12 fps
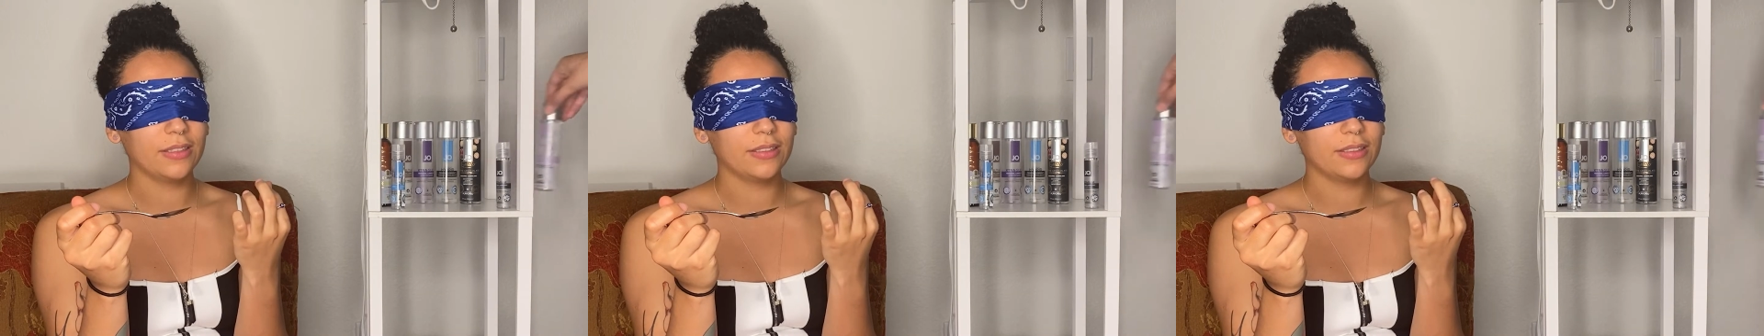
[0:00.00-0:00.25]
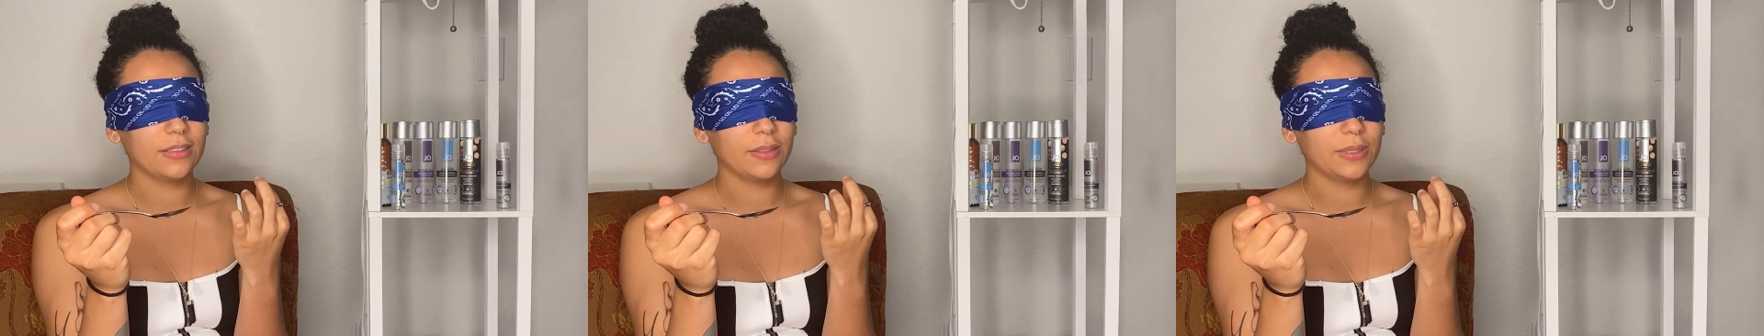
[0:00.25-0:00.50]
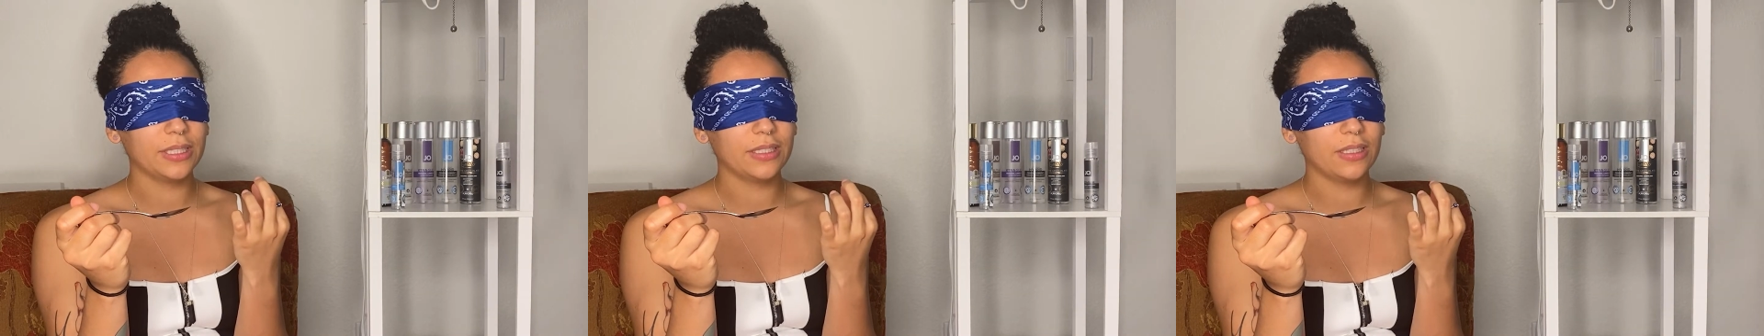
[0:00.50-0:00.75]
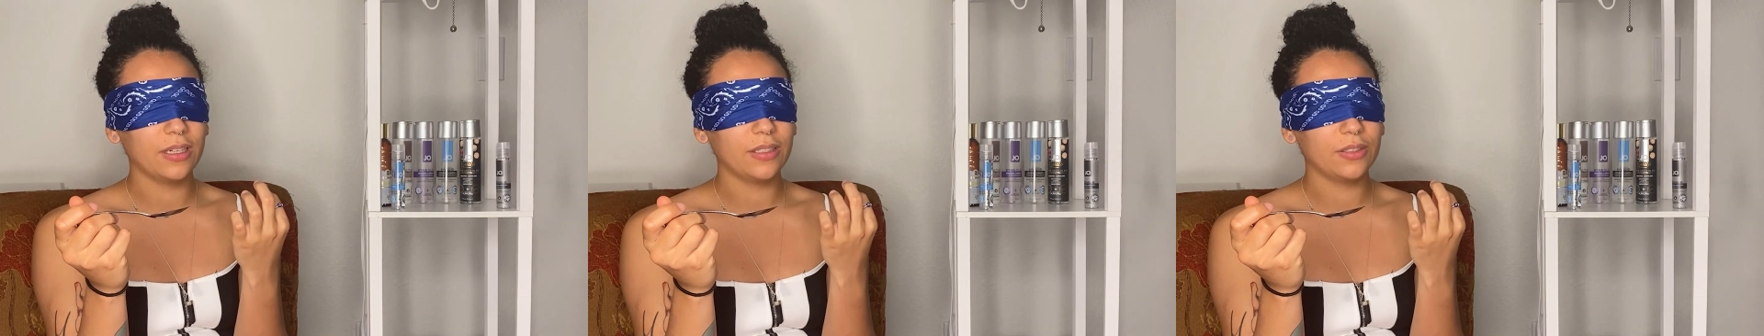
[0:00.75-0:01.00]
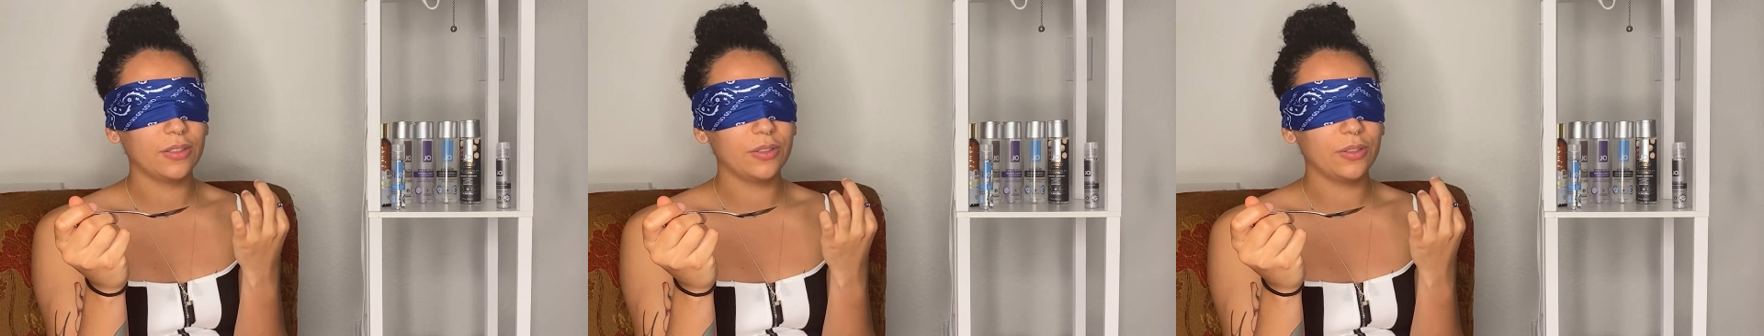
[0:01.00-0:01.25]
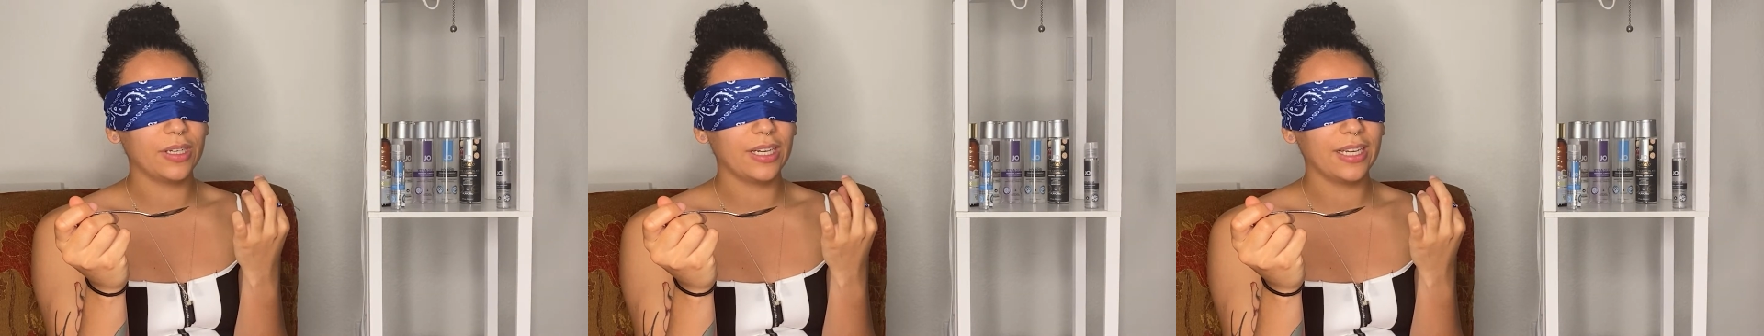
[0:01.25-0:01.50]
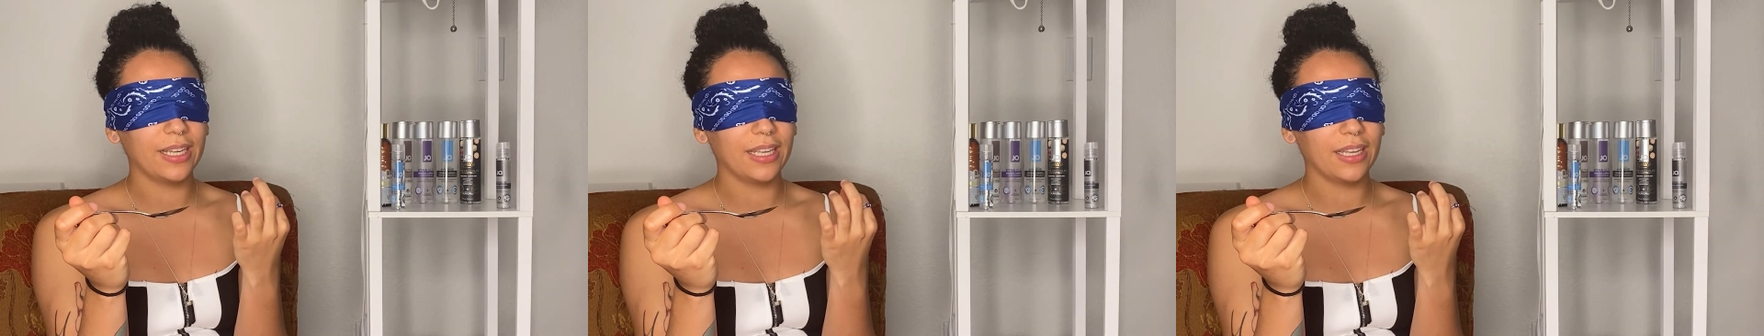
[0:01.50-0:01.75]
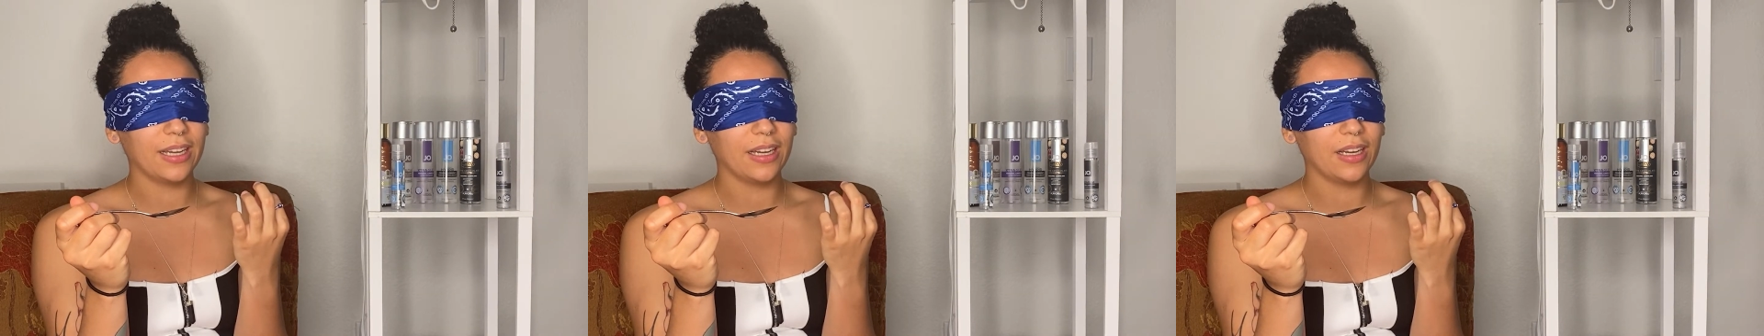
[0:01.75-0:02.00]
So it's not drying
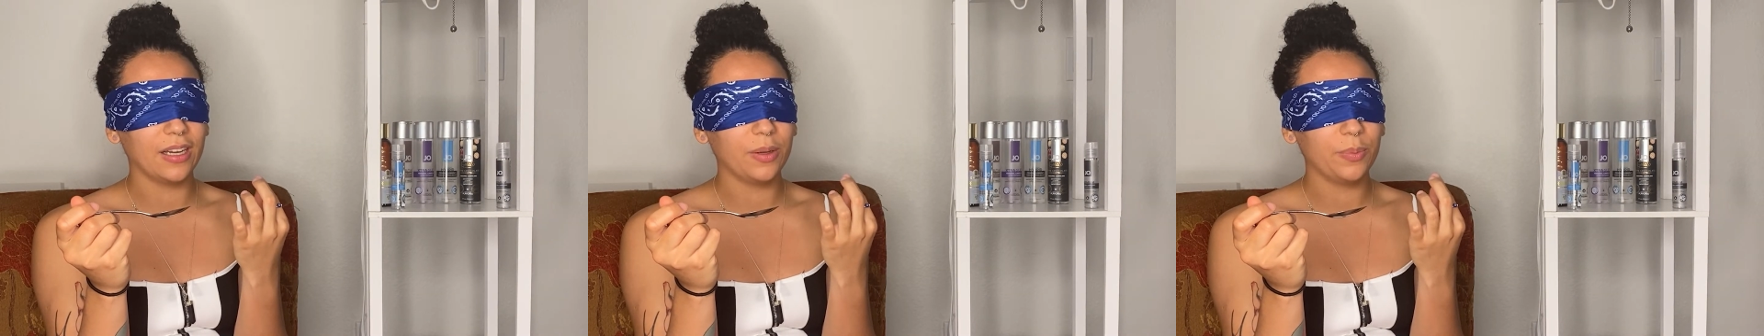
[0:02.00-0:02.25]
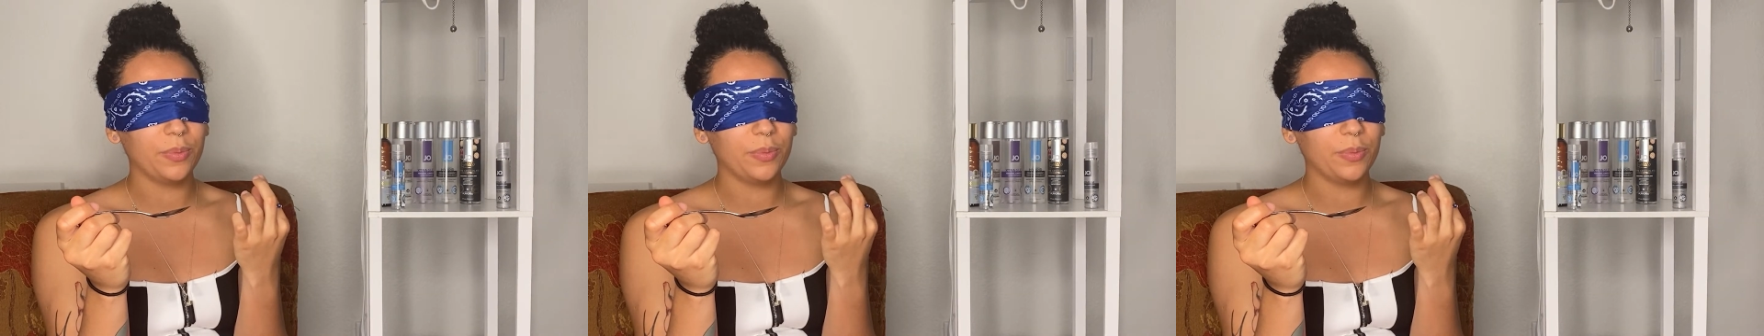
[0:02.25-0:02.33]
up